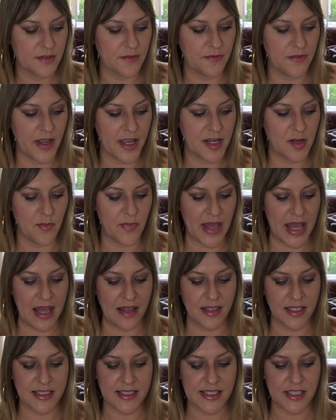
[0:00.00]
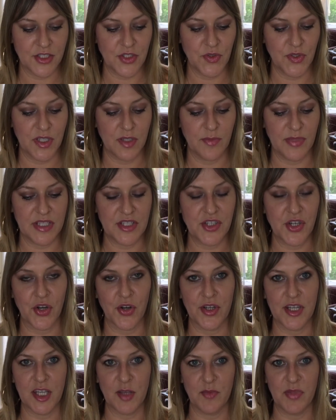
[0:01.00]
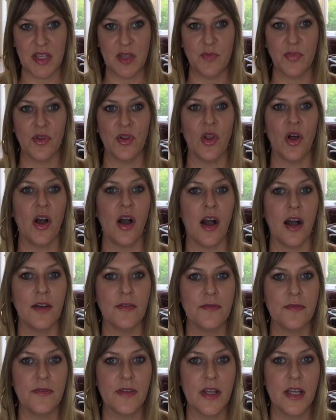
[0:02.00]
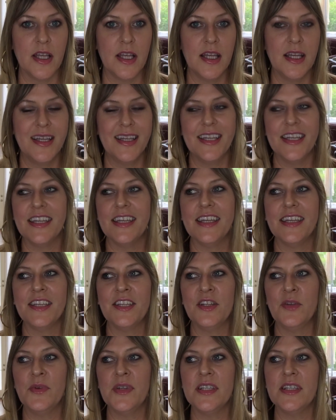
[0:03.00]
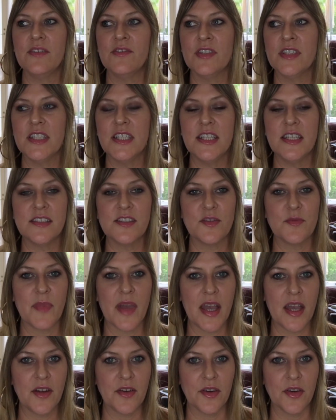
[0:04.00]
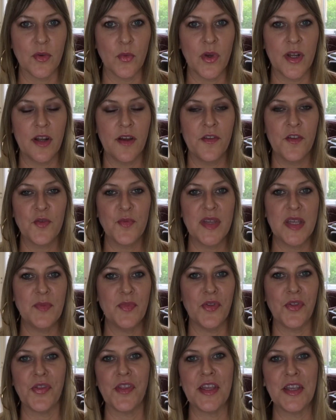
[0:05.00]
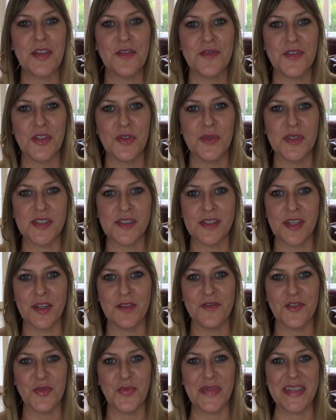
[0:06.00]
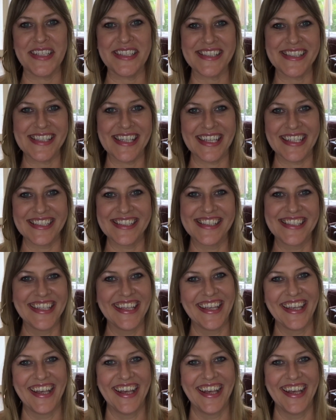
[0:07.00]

to find a balance, and you could be turning people off. You know what? It really doesn't matter. What other people think of you is none of your business.